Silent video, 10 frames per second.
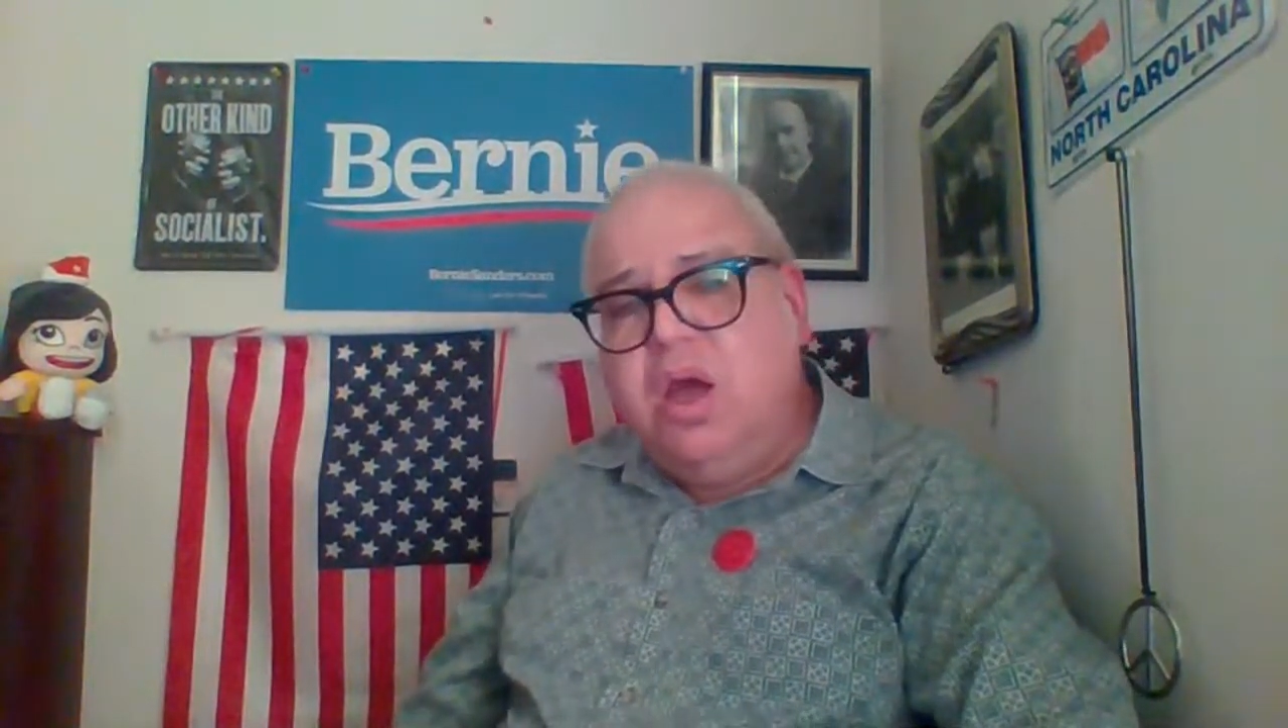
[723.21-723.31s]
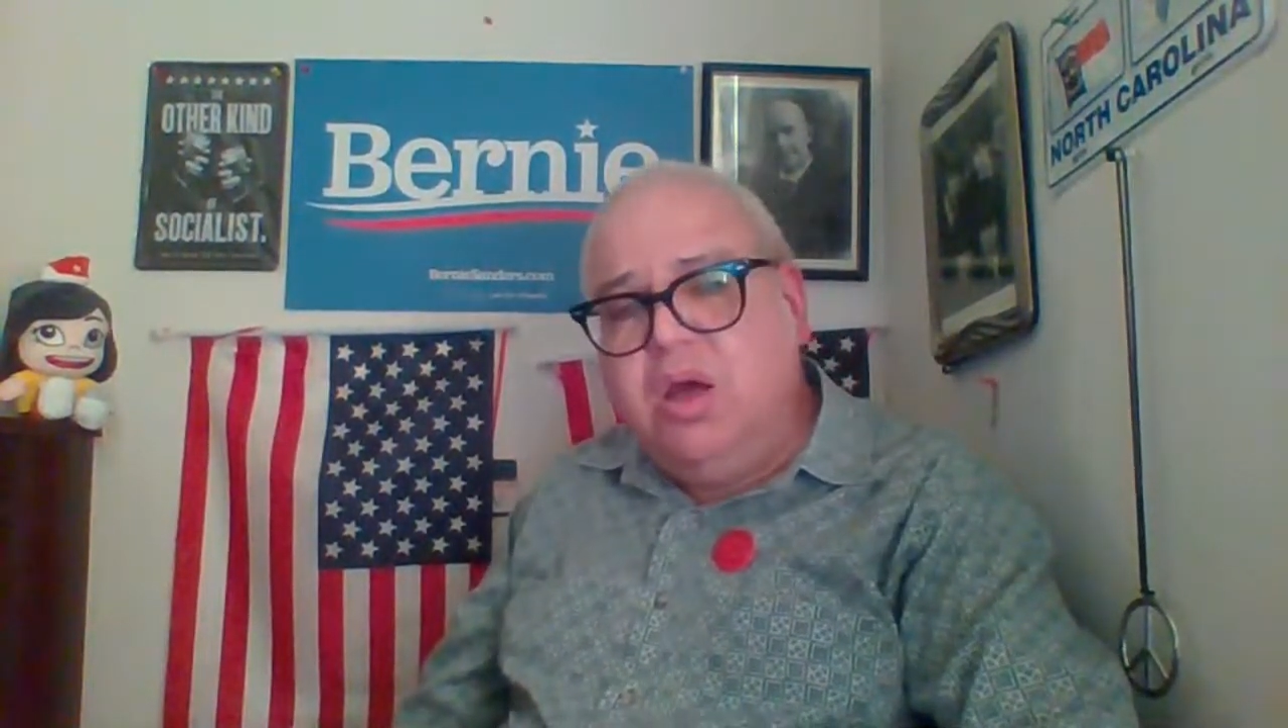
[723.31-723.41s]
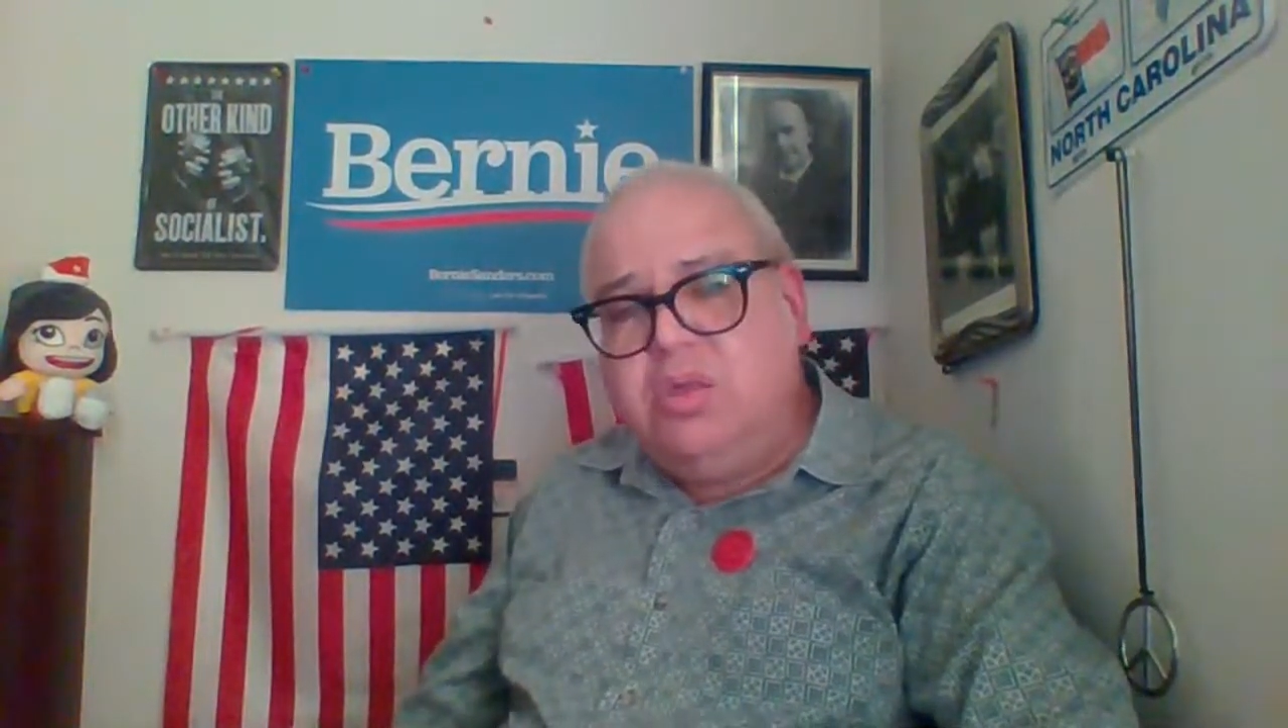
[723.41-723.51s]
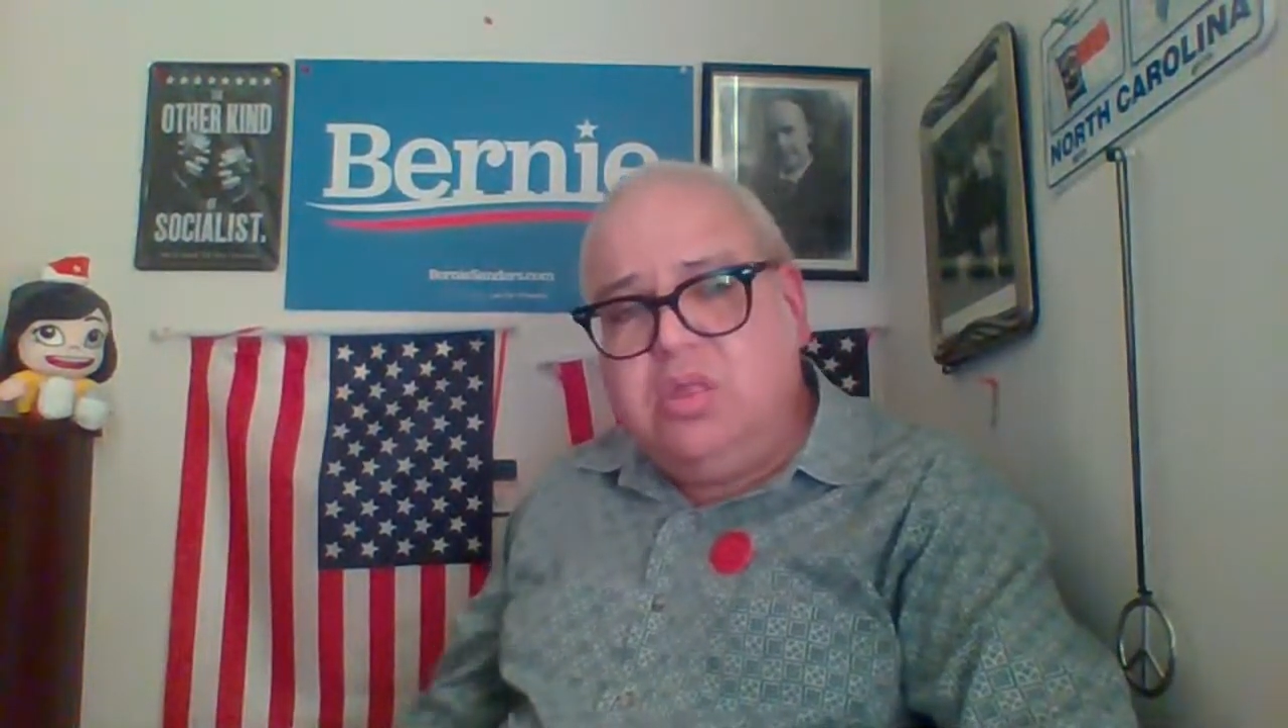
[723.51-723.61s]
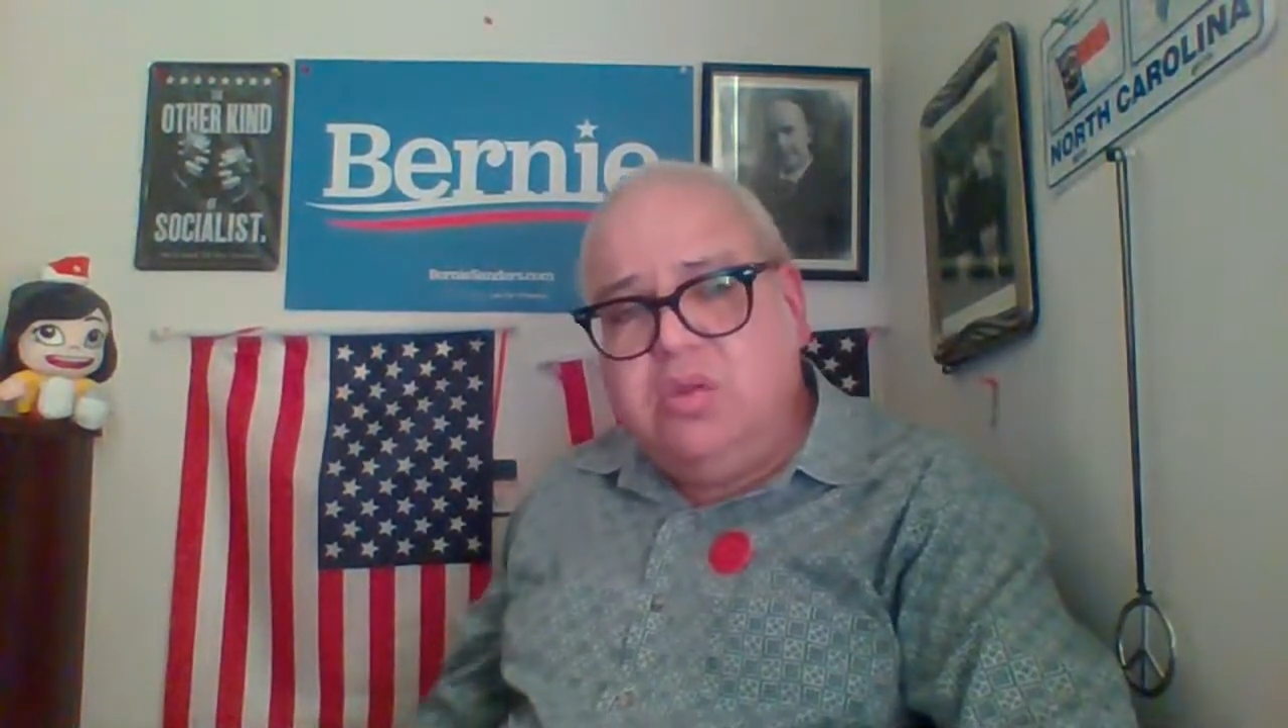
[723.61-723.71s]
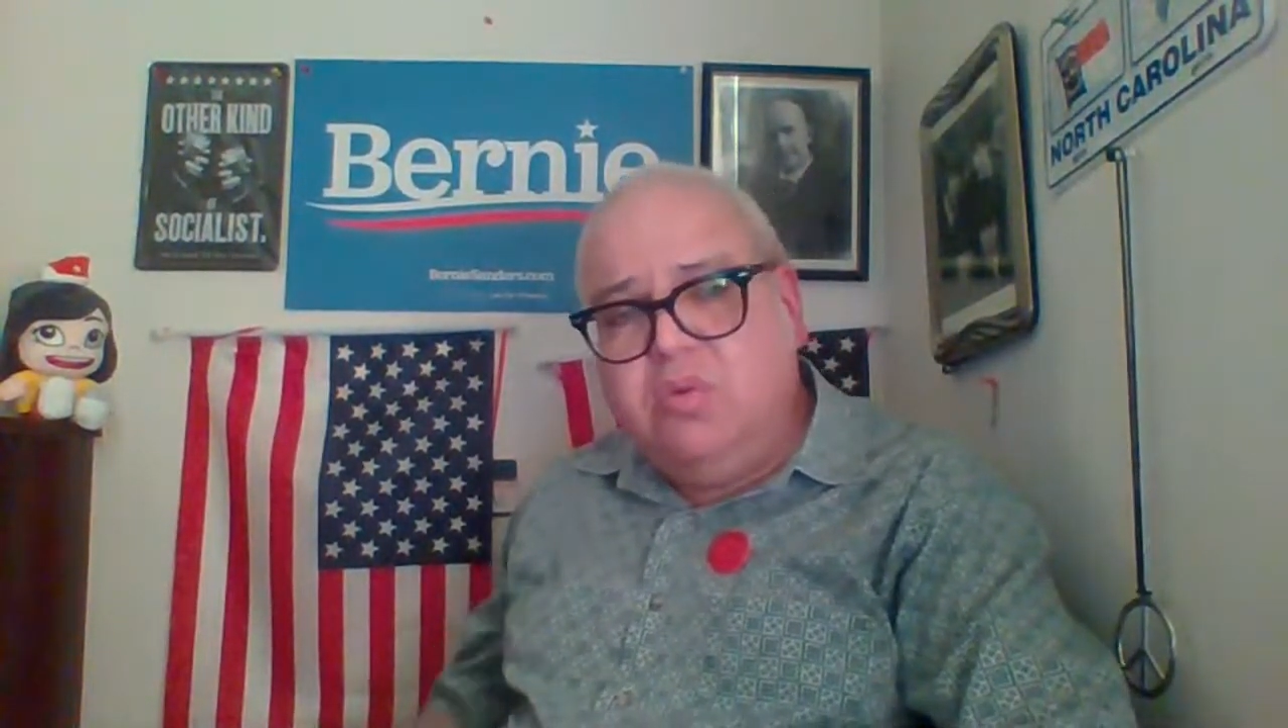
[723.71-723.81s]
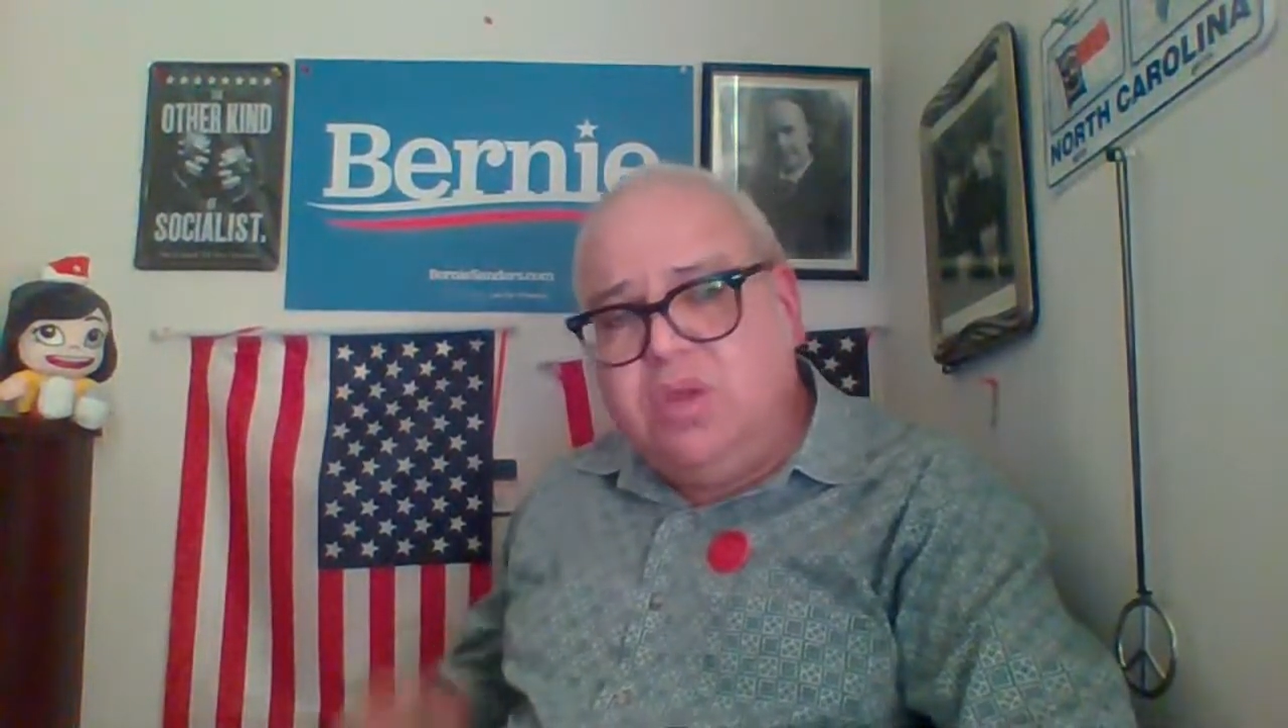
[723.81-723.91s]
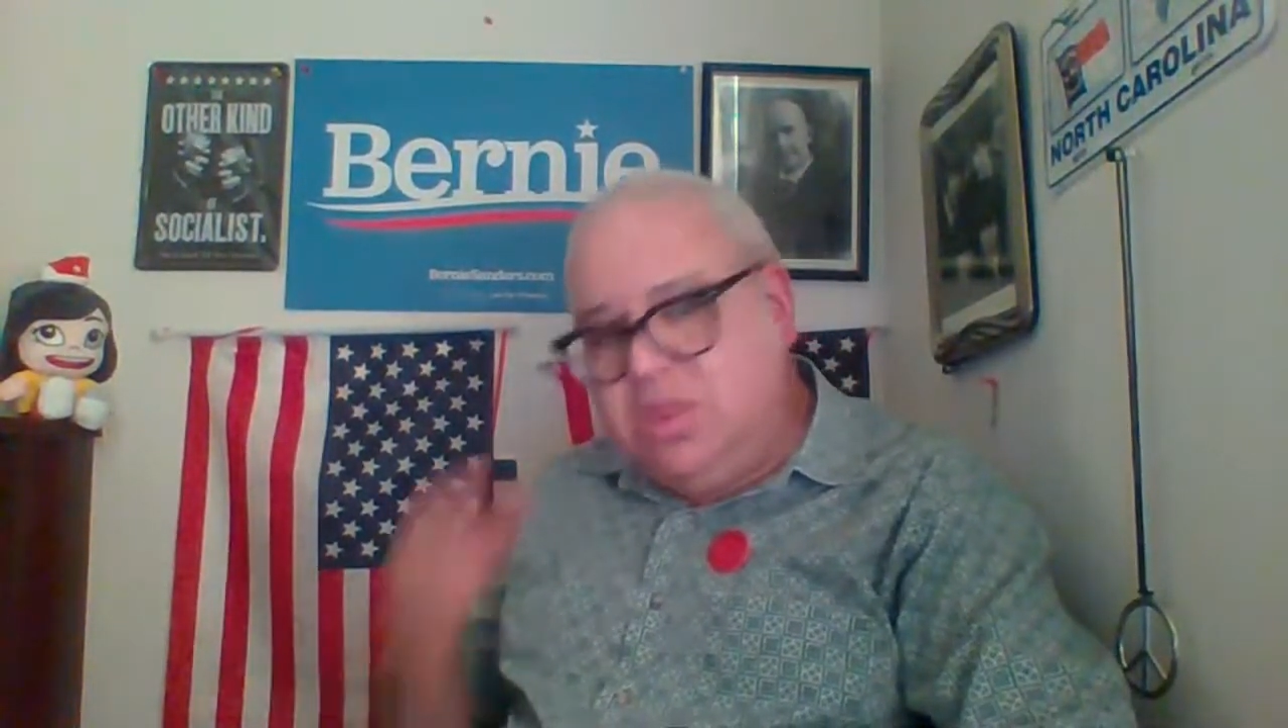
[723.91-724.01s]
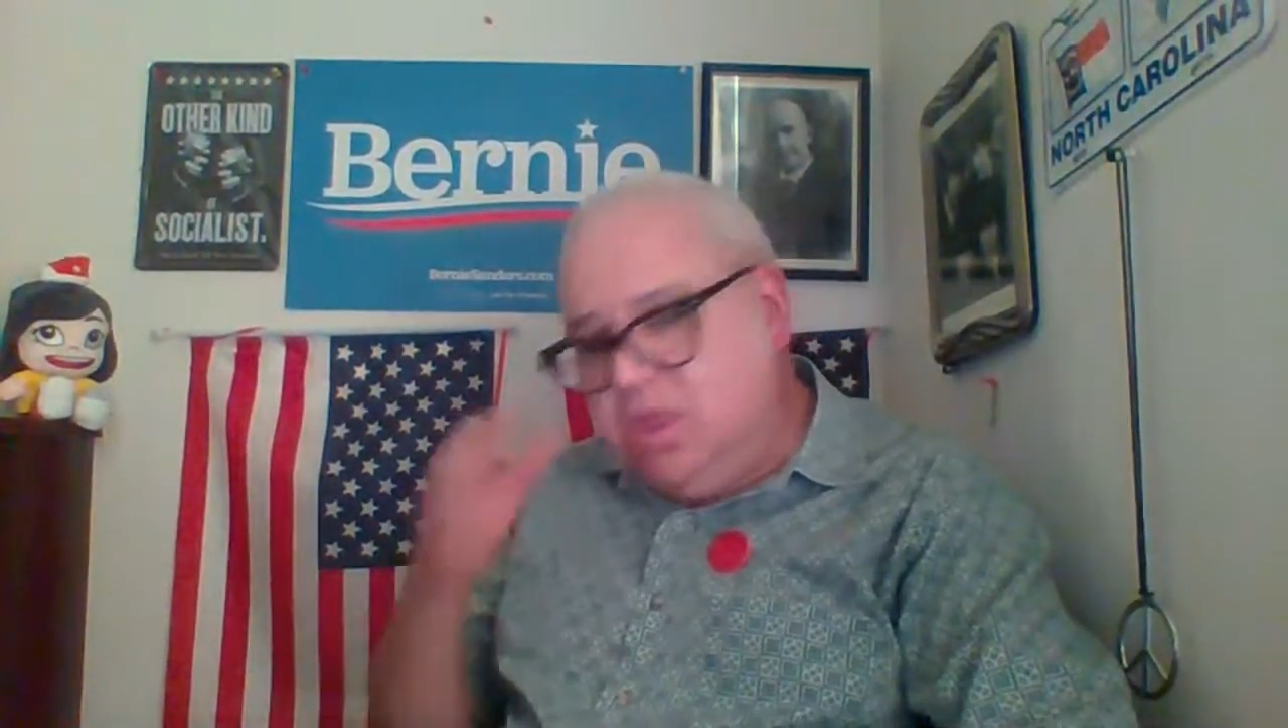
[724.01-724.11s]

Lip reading: until we